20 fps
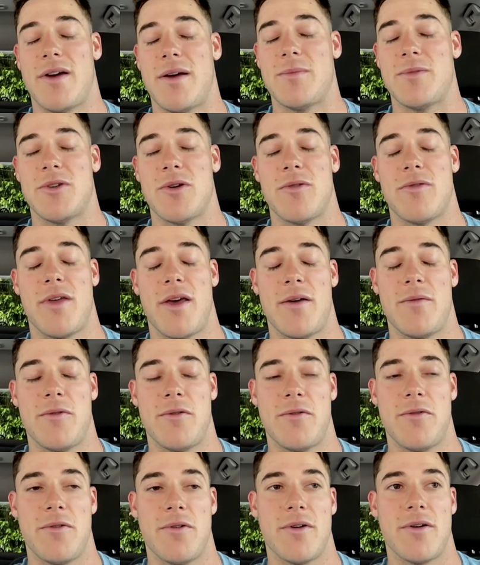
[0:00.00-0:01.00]
I'm so
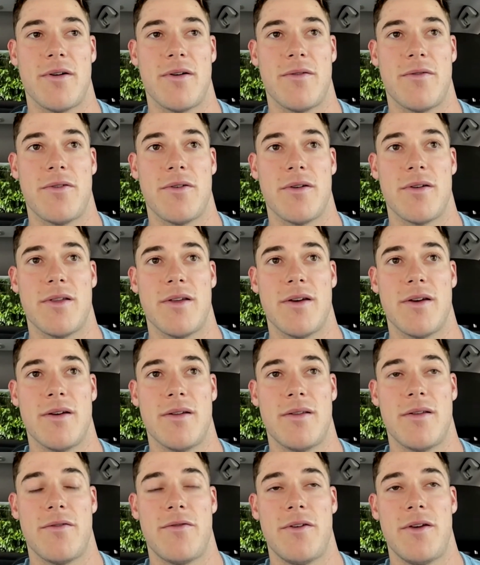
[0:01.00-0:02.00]
thankful for
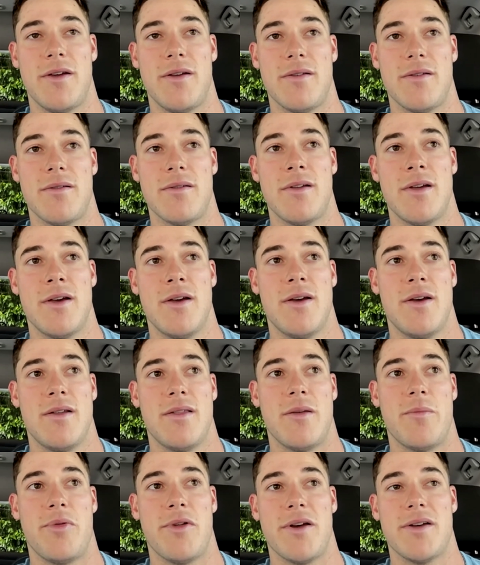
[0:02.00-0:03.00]
the feat and
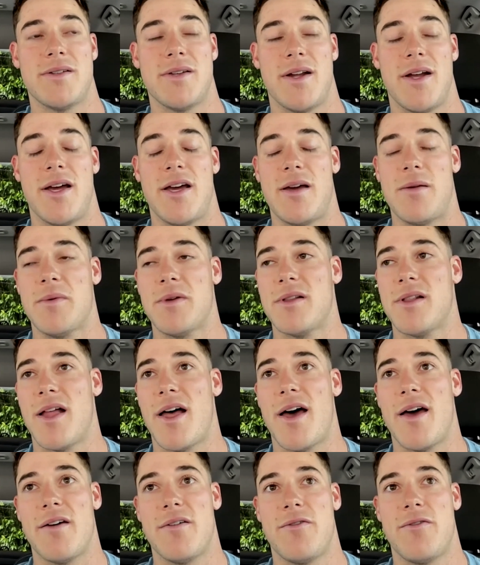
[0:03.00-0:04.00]
the place that I am in
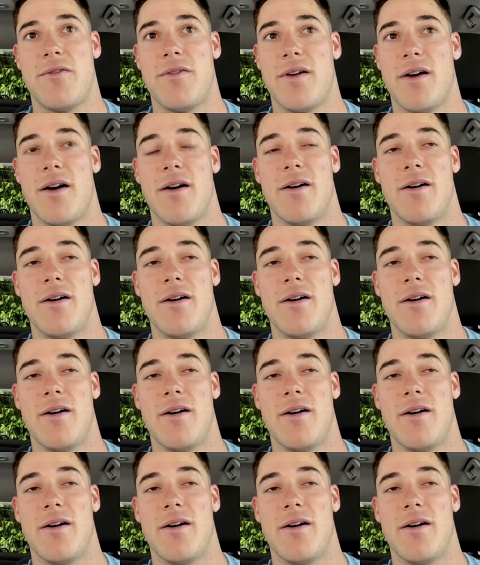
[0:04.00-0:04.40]
life.